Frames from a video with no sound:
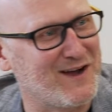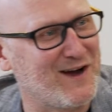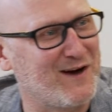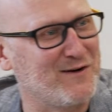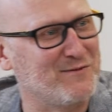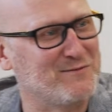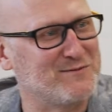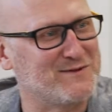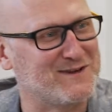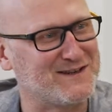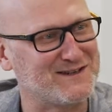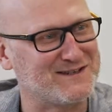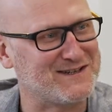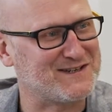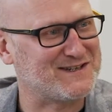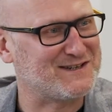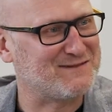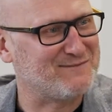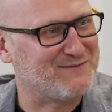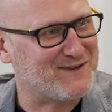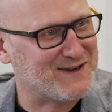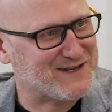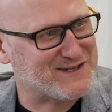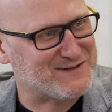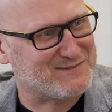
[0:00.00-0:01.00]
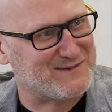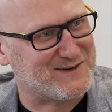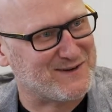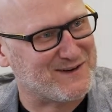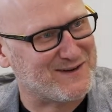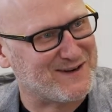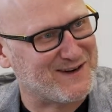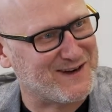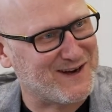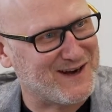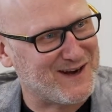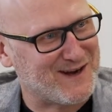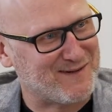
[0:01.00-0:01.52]
whole disinvestment
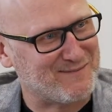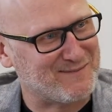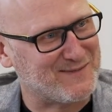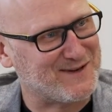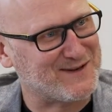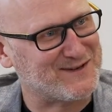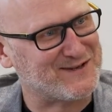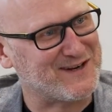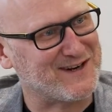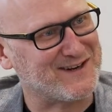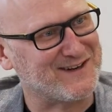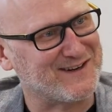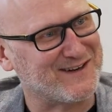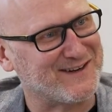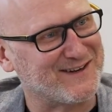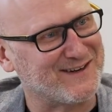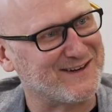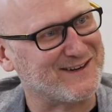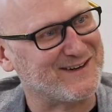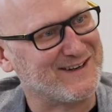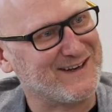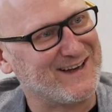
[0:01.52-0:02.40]
agenda?